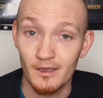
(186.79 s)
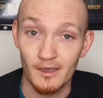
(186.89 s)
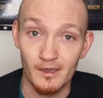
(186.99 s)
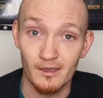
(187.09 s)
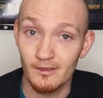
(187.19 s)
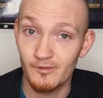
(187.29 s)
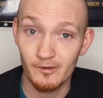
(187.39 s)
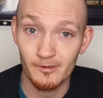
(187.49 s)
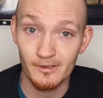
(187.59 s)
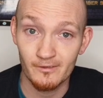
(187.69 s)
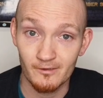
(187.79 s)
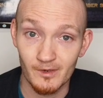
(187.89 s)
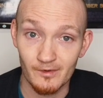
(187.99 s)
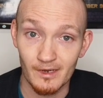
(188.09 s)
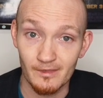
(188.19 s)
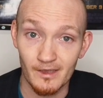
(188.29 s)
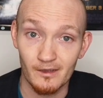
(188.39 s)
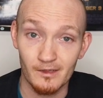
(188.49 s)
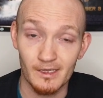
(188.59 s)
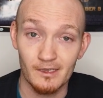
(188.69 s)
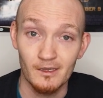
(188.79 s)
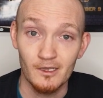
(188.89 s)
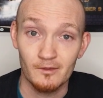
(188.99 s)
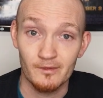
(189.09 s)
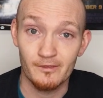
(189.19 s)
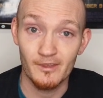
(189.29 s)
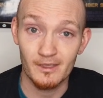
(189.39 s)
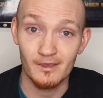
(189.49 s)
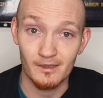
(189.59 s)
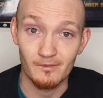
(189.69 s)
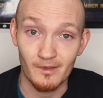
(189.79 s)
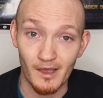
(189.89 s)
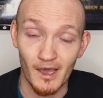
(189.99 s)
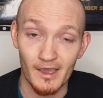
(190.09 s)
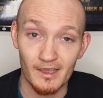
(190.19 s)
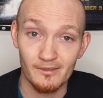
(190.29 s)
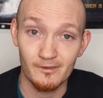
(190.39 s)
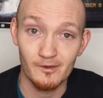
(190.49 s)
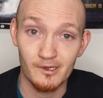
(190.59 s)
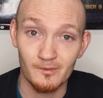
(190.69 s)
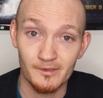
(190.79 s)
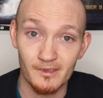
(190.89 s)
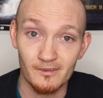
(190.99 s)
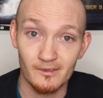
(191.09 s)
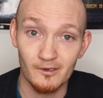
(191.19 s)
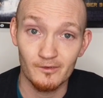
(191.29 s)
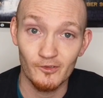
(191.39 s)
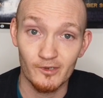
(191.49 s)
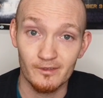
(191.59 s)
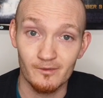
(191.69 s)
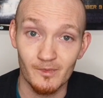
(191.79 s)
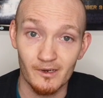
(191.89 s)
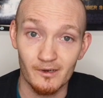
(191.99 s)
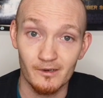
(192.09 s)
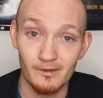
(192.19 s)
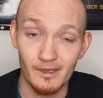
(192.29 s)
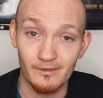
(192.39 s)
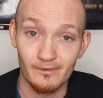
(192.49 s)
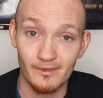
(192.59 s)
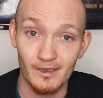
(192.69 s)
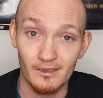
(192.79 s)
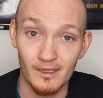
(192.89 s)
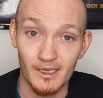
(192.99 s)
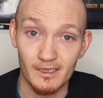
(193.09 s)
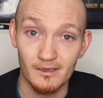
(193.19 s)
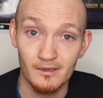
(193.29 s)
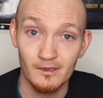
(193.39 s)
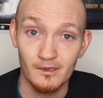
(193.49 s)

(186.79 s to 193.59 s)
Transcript: And if you're listening to me right now, like the thing that I had to do a couple of days ago was look in the mirror and say, like,